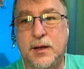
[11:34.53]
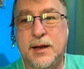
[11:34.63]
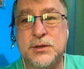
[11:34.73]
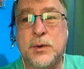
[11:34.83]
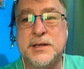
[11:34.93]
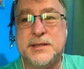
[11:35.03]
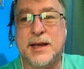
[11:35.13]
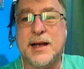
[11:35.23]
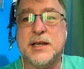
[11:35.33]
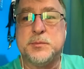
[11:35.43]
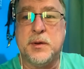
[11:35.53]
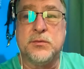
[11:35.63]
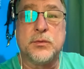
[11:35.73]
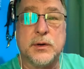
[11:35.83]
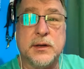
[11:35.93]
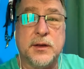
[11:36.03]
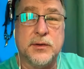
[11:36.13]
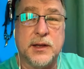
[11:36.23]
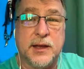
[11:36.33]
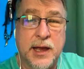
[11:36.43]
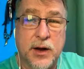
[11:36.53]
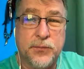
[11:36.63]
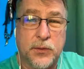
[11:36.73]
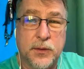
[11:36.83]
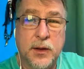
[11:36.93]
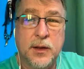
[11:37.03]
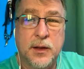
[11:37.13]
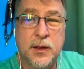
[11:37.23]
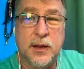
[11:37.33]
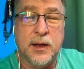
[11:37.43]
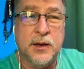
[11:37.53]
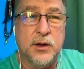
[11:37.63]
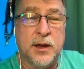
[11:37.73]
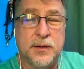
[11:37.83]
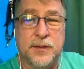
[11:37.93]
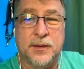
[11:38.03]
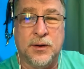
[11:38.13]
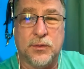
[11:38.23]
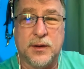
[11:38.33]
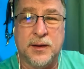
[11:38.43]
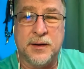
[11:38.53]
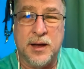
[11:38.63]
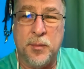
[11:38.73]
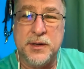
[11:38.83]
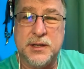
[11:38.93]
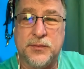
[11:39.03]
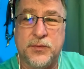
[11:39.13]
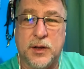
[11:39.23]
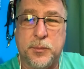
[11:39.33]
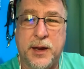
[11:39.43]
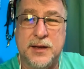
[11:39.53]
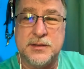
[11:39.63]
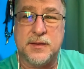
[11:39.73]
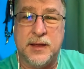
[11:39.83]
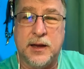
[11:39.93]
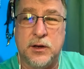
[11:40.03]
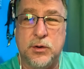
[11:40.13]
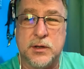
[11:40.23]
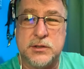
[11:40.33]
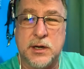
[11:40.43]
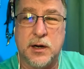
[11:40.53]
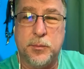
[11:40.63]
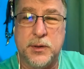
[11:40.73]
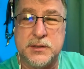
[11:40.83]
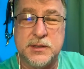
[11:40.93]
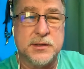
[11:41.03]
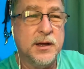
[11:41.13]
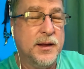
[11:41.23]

That's why I say, guys, be really, really careful in coming to the Philippines and thinking you can start a business.